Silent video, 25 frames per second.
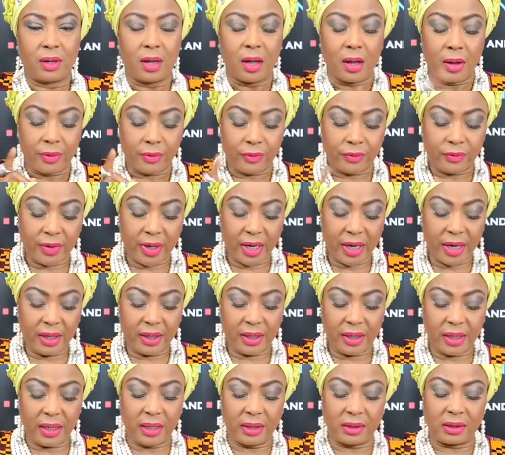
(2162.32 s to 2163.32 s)

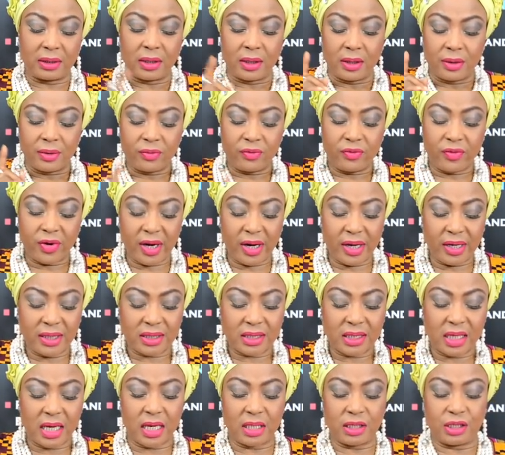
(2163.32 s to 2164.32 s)
reading,
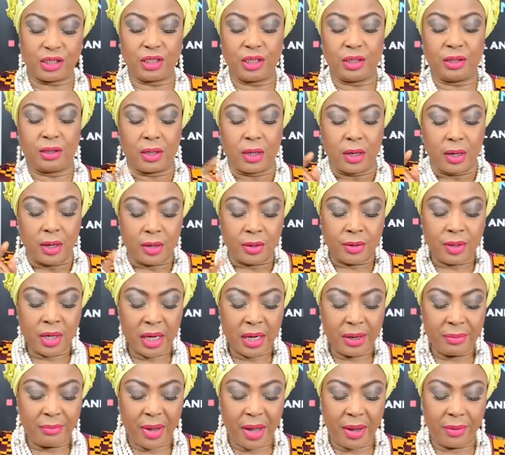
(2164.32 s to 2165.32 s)
researching,
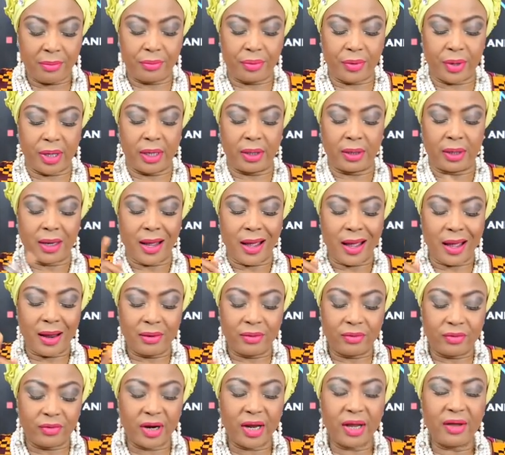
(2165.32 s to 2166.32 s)
remembering,
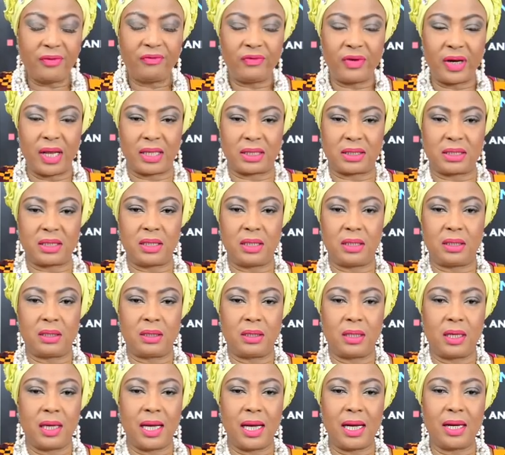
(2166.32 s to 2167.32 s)
and reflecting.
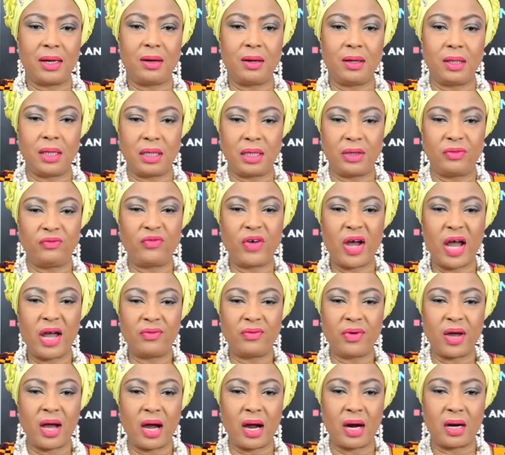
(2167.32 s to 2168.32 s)
I call it the
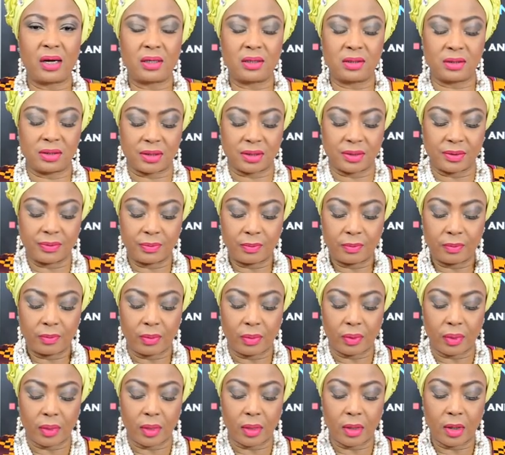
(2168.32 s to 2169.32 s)
five R's.
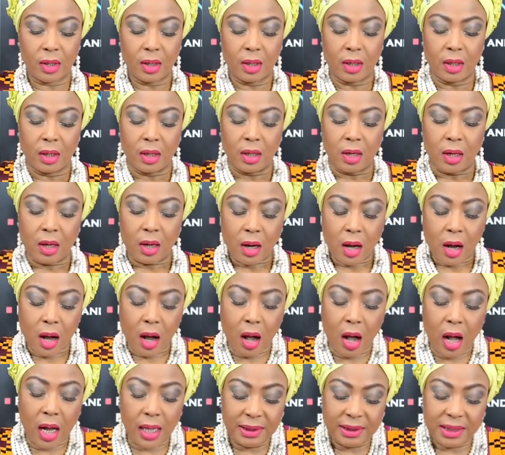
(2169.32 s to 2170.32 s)

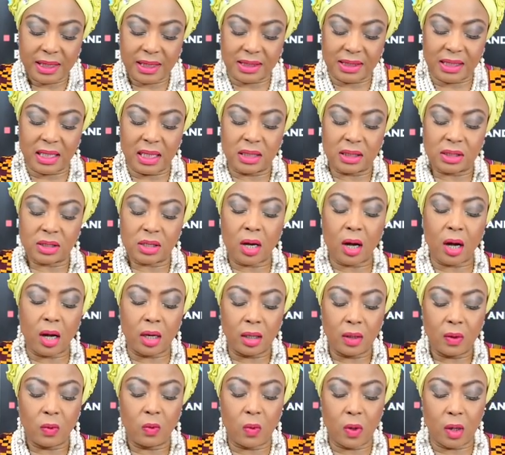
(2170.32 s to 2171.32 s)
All these things on
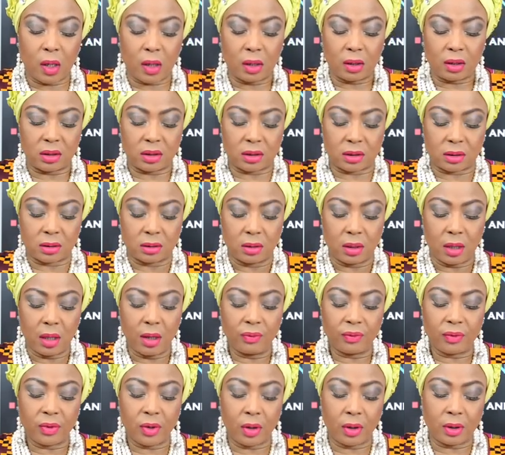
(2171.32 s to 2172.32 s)
the Word
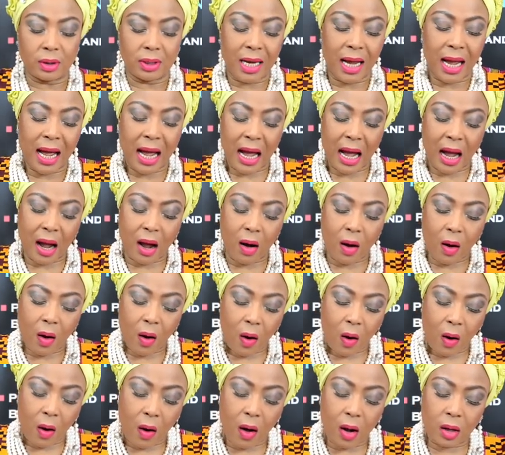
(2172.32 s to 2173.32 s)
of God are
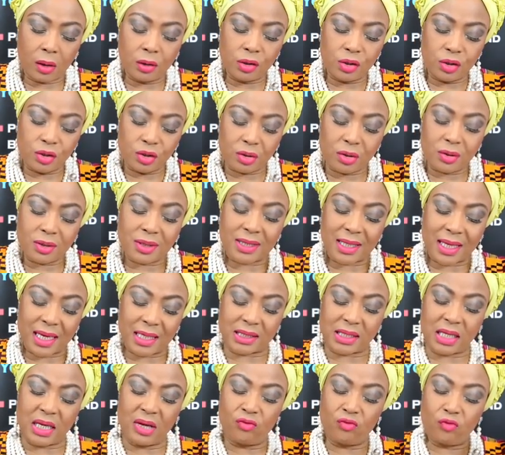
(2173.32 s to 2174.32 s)
all
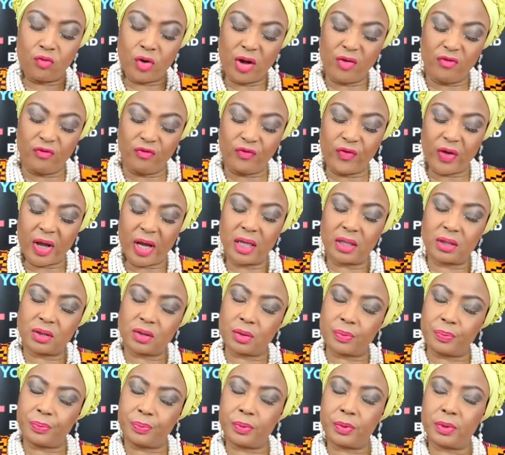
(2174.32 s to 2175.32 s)
useless if we fail
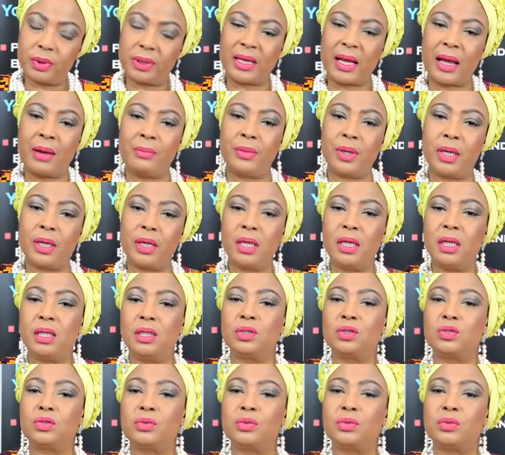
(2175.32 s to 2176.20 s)
to put them into